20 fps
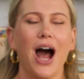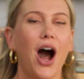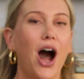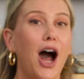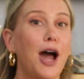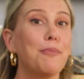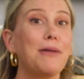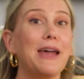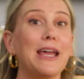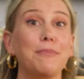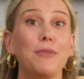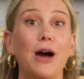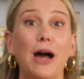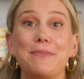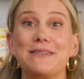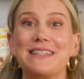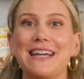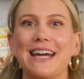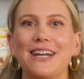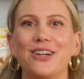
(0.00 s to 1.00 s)
I make my
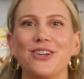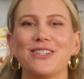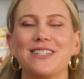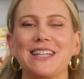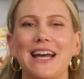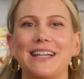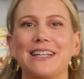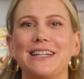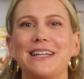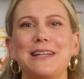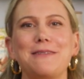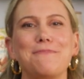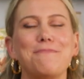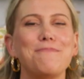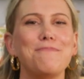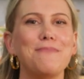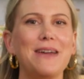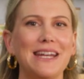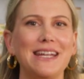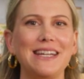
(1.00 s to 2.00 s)
potato salad
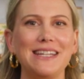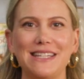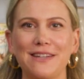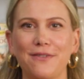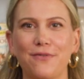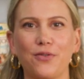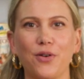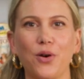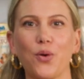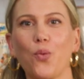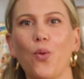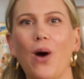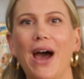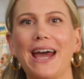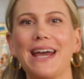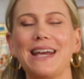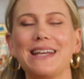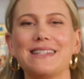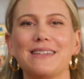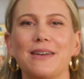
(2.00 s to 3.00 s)
in many different
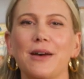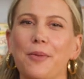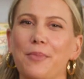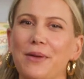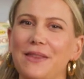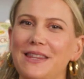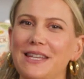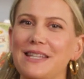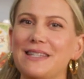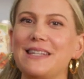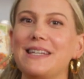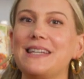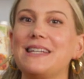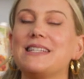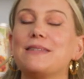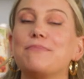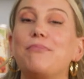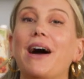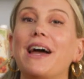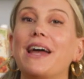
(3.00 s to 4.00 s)
ways, but this
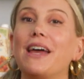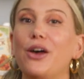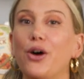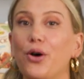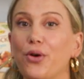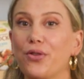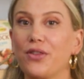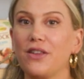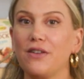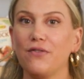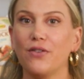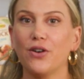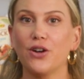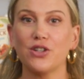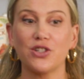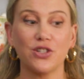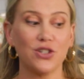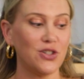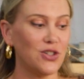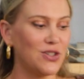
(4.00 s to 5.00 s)
is my healthy
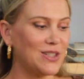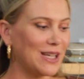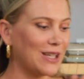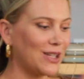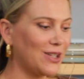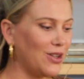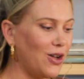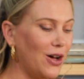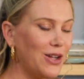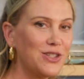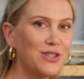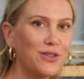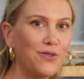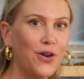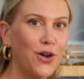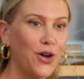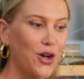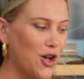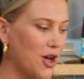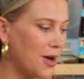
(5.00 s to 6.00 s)
version using lots of
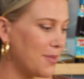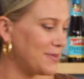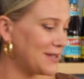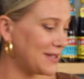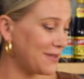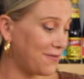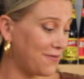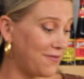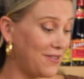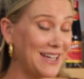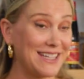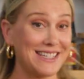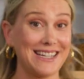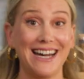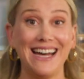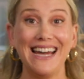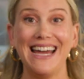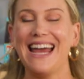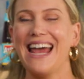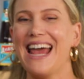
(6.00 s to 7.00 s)
herbs,
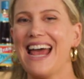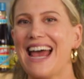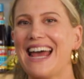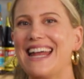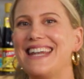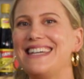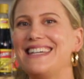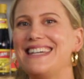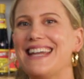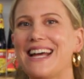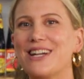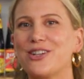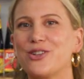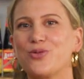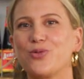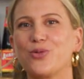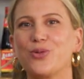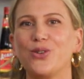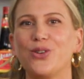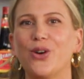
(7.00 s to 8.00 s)
feta, and
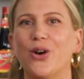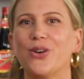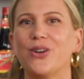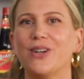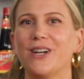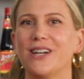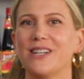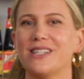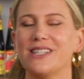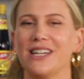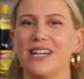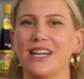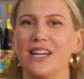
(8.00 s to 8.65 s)
natural yogurt.